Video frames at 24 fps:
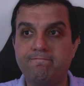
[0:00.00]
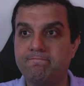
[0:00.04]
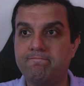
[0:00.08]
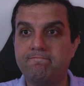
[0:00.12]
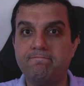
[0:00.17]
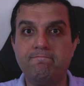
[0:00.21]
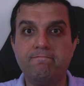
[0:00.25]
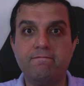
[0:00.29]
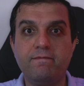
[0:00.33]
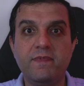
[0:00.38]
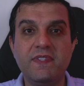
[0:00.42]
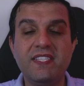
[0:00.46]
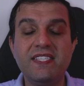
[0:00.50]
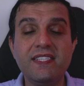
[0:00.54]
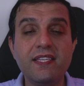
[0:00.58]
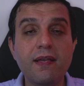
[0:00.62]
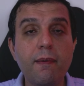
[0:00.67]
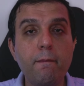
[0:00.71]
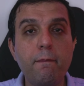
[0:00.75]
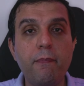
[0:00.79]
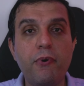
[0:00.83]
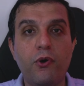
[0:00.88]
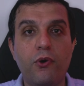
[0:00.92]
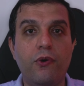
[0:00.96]

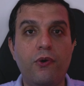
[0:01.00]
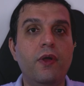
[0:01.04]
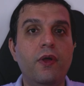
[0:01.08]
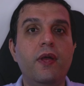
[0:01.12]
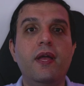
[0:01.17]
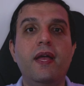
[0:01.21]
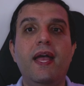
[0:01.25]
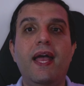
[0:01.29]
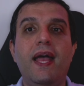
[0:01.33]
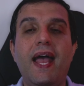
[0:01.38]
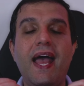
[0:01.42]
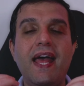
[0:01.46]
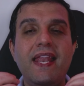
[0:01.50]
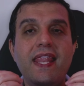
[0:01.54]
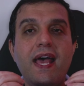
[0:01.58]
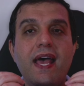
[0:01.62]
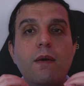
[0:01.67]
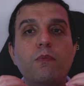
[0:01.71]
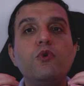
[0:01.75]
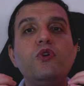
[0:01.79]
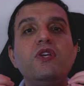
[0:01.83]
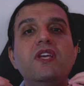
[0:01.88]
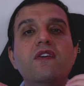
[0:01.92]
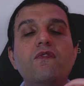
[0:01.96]
Simple. And that
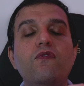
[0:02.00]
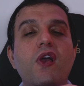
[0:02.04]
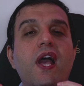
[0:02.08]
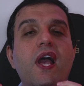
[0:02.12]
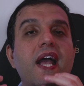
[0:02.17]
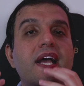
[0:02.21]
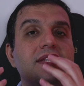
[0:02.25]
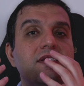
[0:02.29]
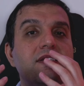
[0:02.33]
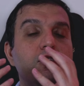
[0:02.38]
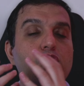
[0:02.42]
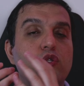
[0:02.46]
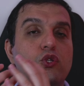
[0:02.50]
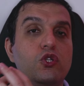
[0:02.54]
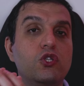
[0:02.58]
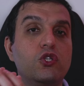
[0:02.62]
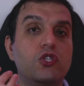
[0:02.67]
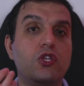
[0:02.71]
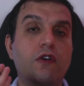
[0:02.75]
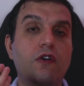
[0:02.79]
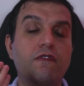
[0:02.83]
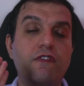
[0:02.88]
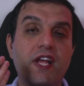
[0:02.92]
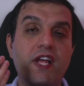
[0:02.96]
will give you access to
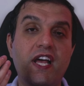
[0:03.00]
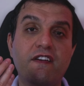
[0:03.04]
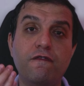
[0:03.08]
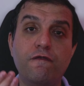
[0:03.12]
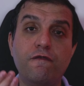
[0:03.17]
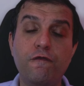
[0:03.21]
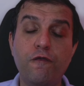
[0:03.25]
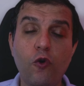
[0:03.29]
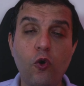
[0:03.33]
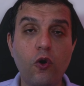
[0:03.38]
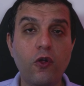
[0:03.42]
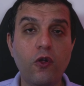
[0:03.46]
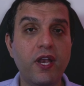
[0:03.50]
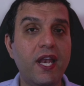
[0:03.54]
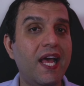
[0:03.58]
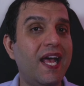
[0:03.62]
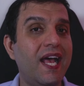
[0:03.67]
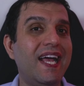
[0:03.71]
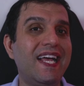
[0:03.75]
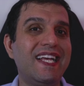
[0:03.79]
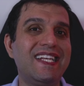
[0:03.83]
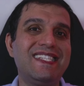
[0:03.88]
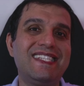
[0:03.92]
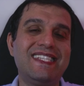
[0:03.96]
stuff like
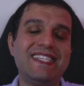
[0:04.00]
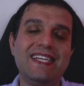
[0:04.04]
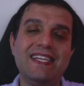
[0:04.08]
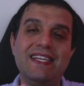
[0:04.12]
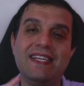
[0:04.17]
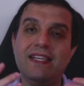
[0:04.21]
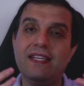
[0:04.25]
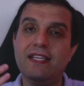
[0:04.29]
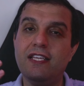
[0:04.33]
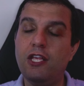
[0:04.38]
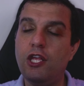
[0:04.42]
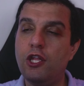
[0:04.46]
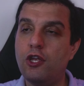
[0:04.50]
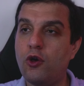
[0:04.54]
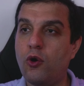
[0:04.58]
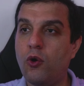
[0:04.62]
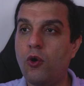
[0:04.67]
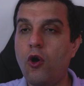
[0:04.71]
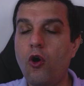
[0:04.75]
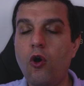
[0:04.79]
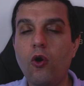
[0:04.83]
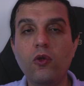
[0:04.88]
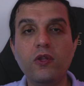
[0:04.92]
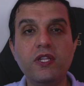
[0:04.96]
Fortnite,
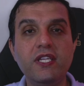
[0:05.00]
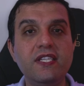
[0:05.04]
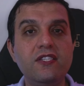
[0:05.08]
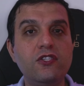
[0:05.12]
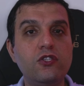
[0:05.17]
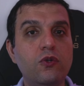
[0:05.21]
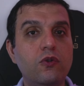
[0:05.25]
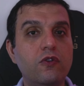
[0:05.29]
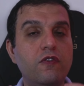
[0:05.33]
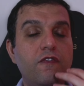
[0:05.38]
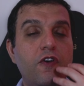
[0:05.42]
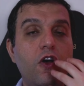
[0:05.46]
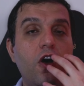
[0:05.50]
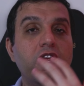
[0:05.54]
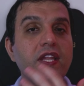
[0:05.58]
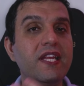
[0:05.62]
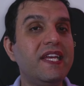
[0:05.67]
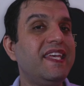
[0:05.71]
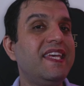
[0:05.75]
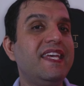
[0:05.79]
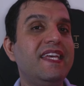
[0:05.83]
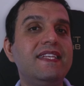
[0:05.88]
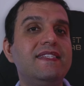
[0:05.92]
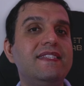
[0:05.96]
all these sort of other
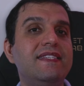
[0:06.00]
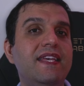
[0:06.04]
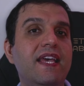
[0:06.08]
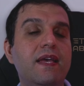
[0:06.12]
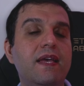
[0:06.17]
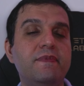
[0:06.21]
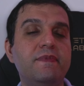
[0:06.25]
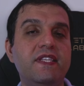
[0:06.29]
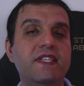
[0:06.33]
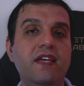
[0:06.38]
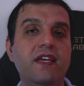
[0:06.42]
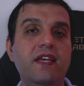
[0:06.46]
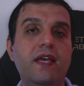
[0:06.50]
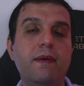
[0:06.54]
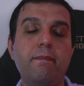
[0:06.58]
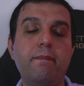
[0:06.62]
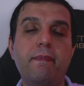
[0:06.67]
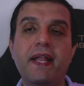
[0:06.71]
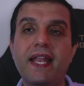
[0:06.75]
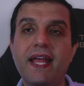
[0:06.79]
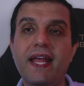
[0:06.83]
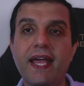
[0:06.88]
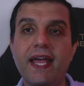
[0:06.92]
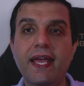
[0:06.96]
kids games that you can
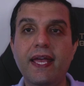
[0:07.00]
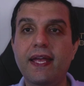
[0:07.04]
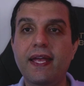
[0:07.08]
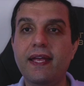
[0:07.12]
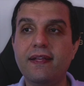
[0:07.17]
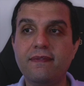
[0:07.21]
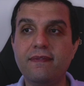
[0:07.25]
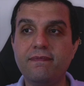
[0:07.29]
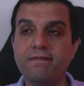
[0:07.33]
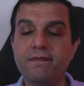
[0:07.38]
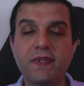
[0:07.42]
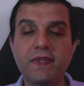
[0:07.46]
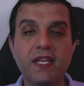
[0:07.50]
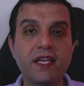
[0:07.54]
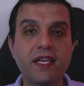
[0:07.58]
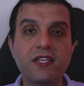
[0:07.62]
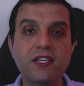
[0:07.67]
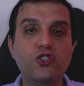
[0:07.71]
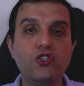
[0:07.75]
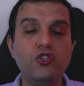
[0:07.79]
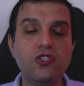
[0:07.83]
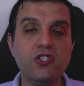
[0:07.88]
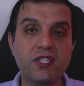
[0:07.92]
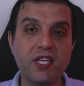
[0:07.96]
play. It's
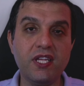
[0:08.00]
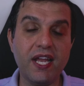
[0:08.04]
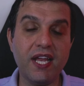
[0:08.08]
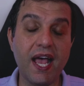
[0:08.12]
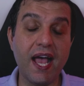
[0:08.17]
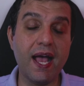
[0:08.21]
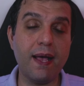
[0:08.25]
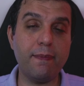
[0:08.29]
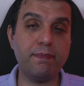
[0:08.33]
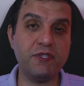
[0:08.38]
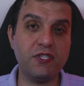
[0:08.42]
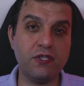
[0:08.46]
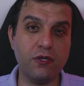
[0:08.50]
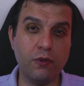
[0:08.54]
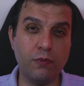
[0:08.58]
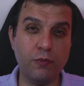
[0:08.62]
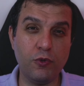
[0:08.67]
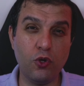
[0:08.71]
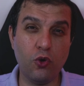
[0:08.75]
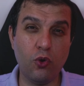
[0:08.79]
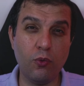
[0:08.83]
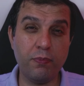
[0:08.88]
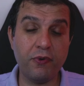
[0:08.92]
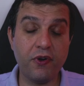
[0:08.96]
just an absolute
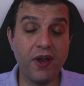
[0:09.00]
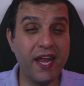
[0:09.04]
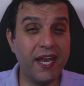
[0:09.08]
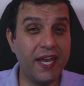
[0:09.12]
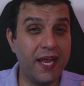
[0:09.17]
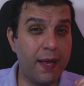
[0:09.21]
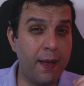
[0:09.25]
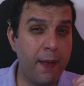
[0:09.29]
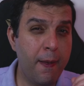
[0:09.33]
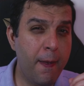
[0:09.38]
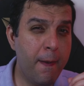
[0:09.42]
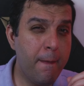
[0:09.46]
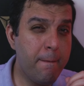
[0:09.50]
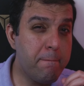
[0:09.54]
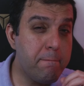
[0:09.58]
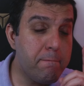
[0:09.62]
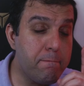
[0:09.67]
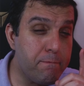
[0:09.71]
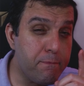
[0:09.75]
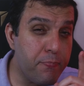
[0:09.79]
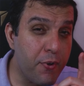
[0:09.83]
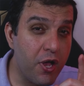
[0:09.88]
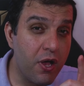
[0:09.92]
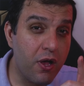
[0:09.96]
no-brainer.
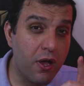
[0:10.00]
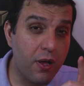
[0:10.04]
But